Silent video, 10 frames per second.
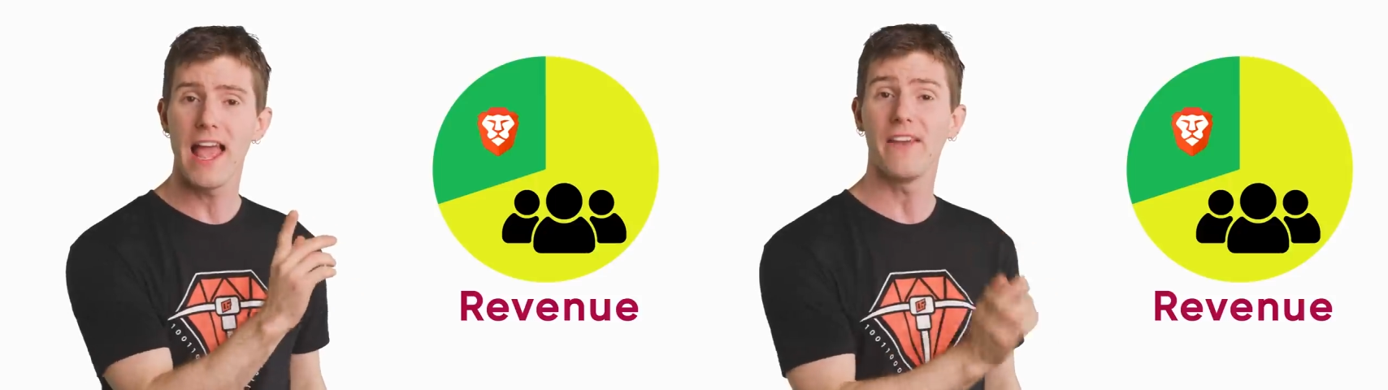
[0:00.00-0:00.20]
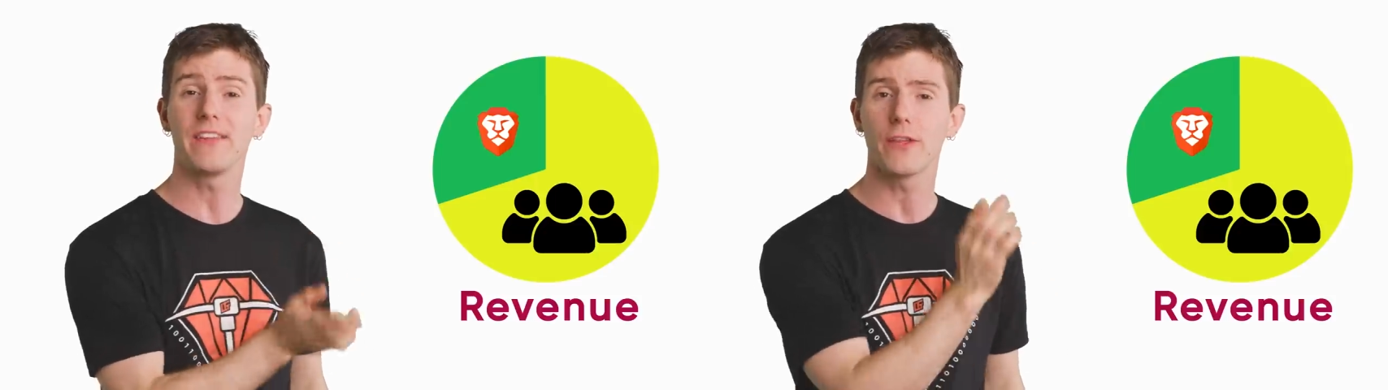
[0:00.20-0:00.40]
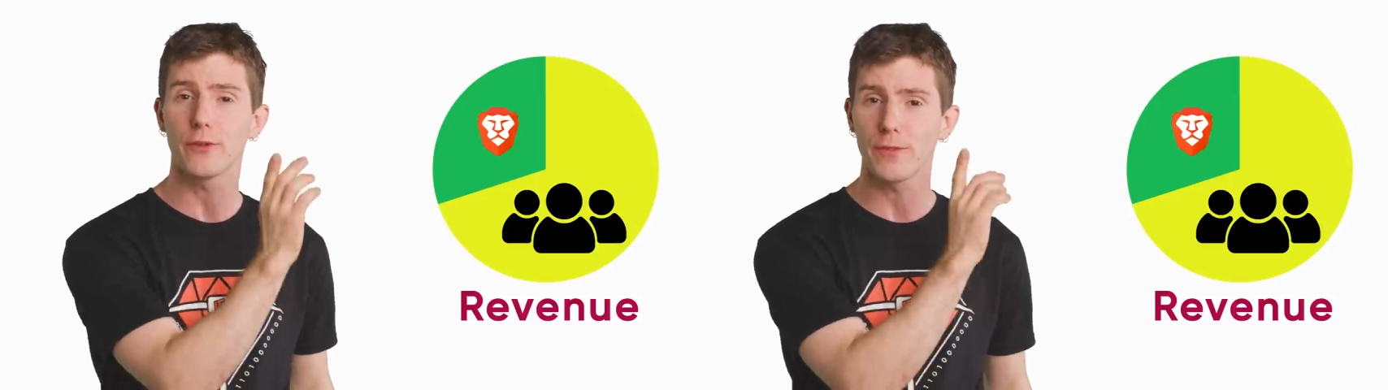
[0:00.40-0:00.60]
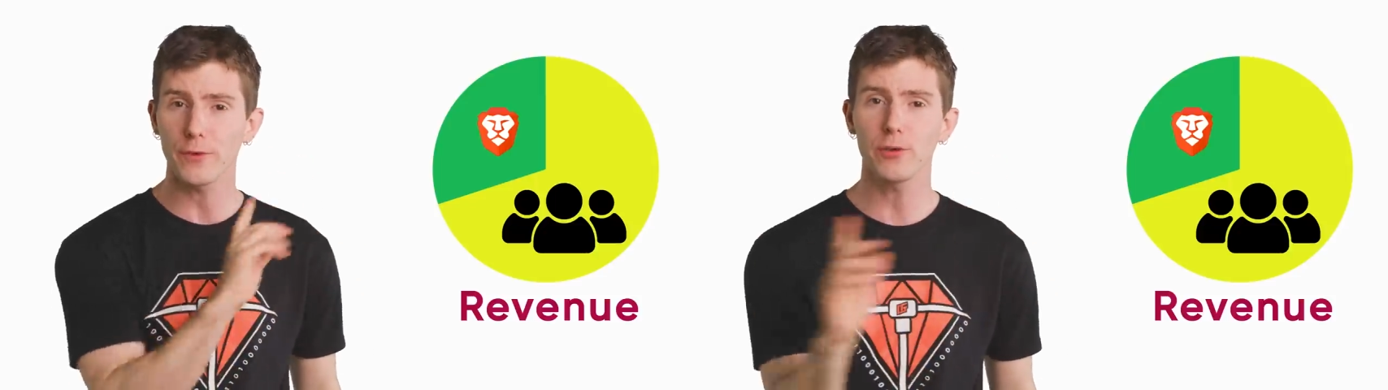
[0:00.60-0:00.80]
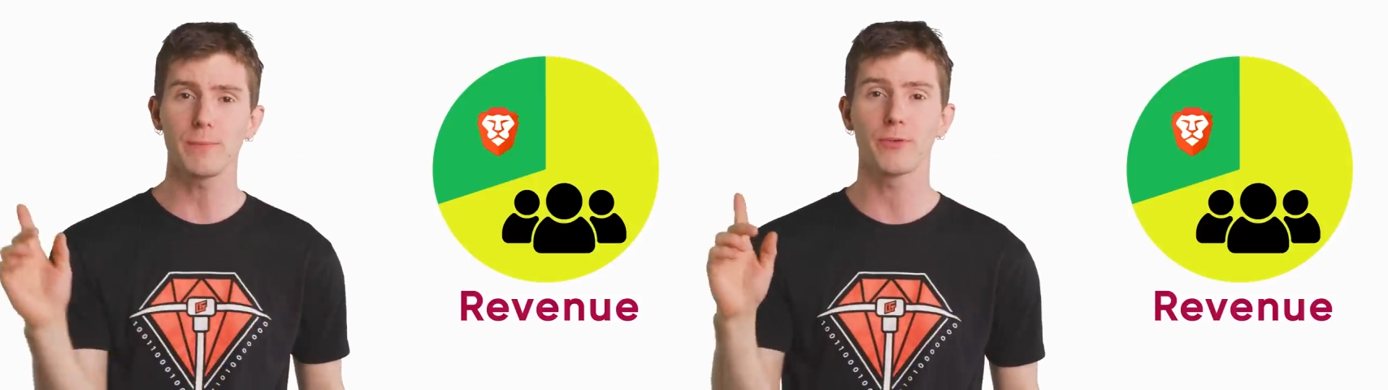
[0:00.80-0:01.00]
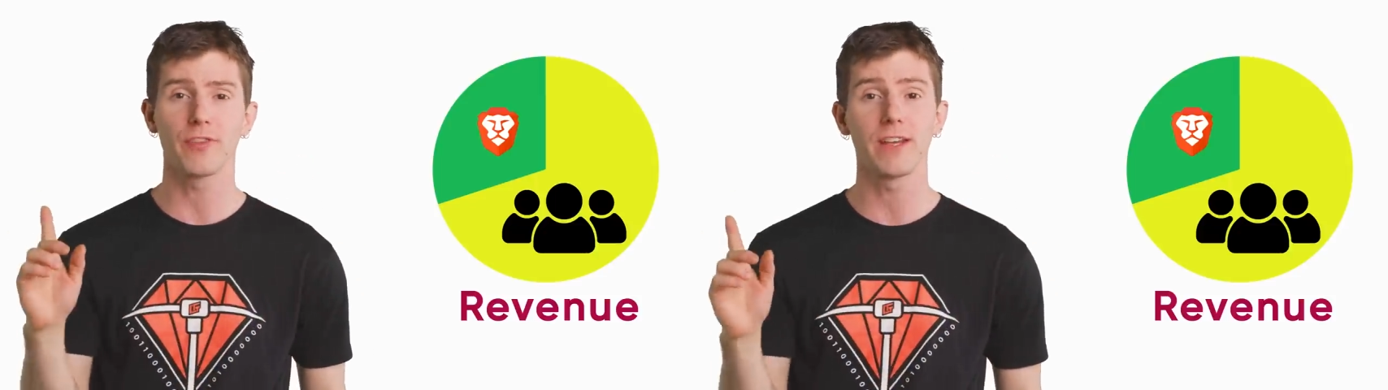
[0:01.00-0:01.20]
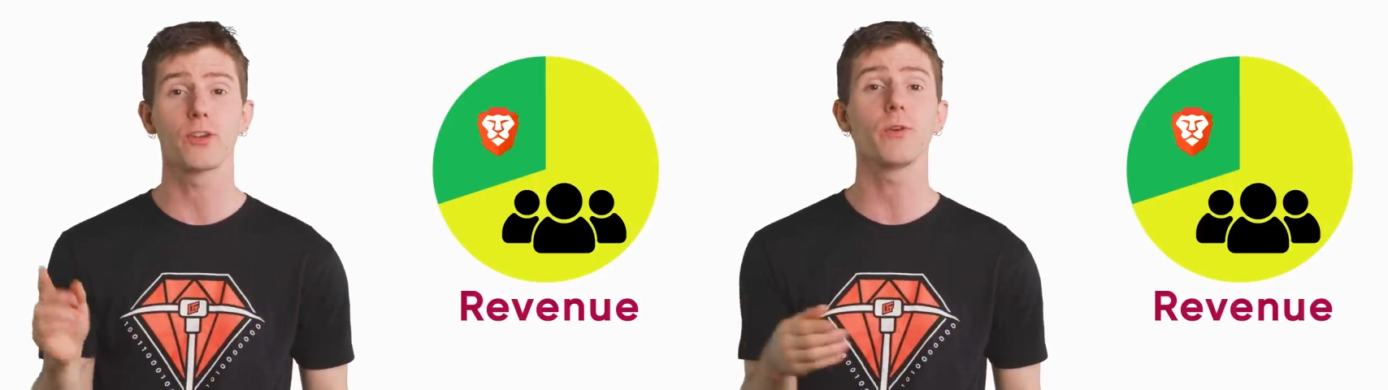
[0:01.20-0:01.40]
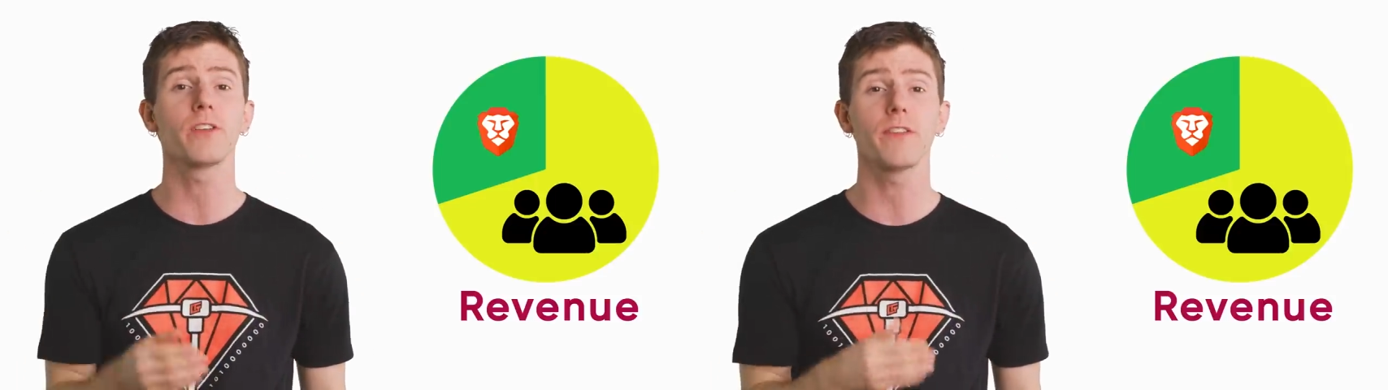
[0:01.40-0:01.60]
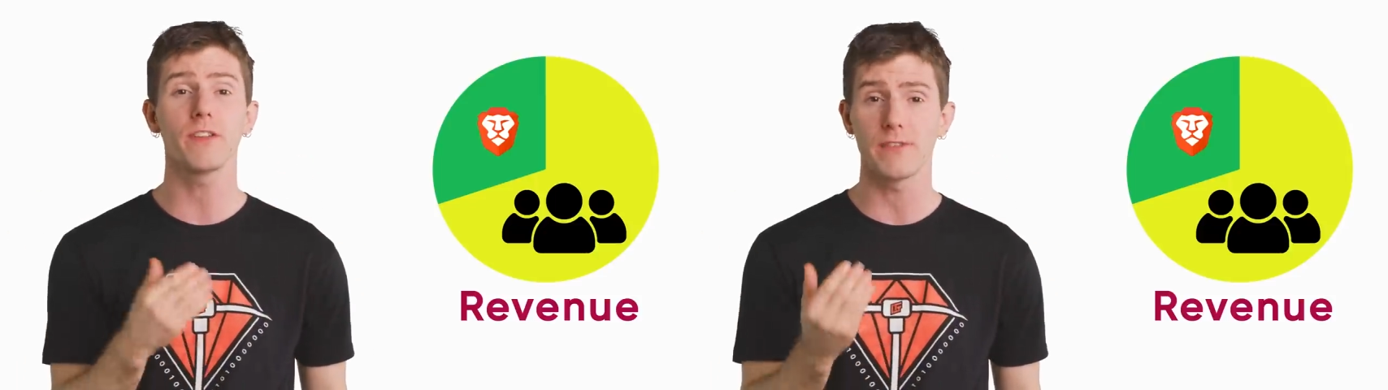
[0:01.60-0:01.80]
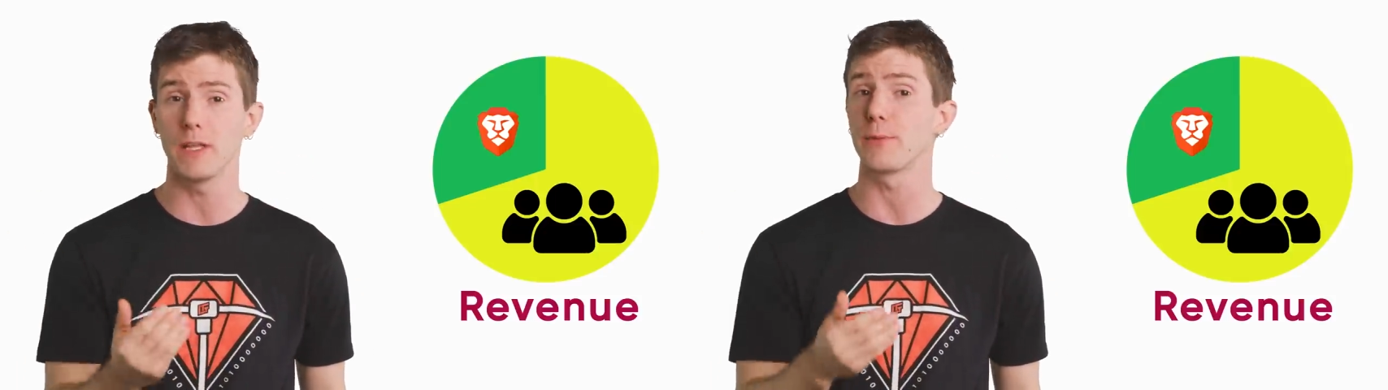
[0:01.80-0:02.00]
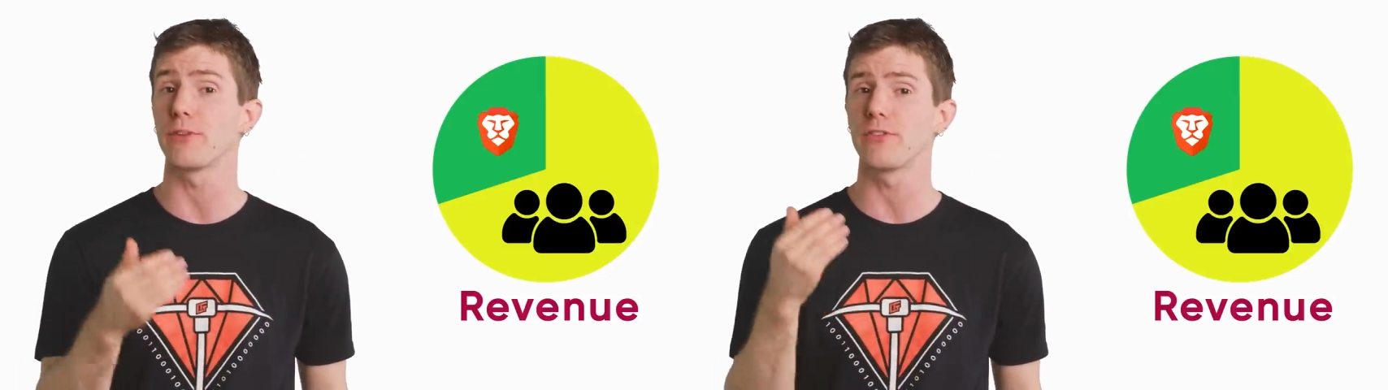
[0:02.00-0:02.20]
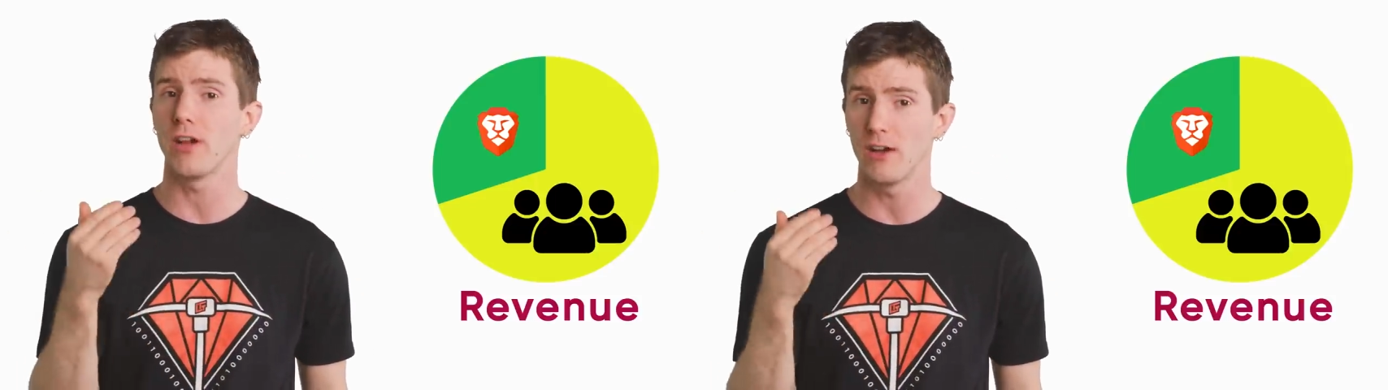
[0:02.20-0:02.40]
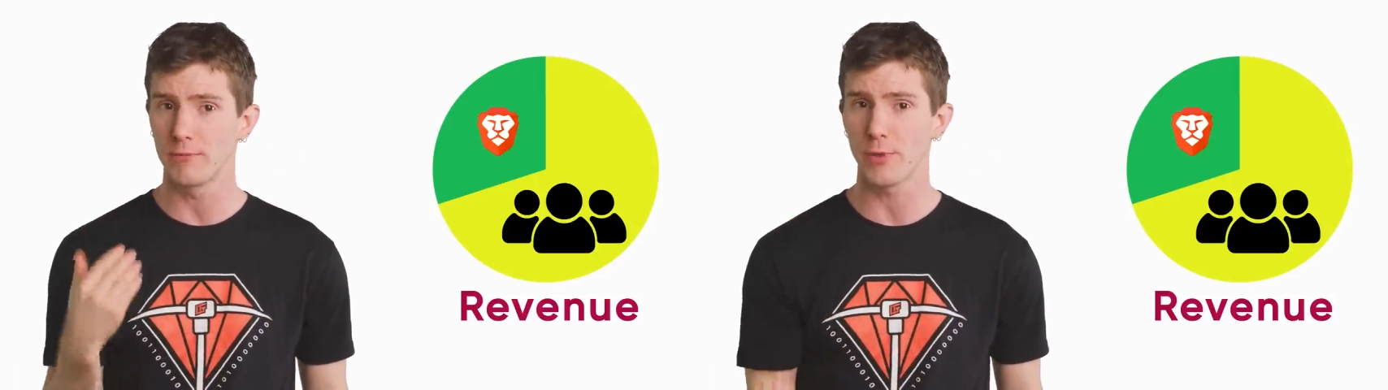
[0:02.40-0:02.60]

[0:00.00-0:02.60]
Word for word: and the other 30% going to the developers of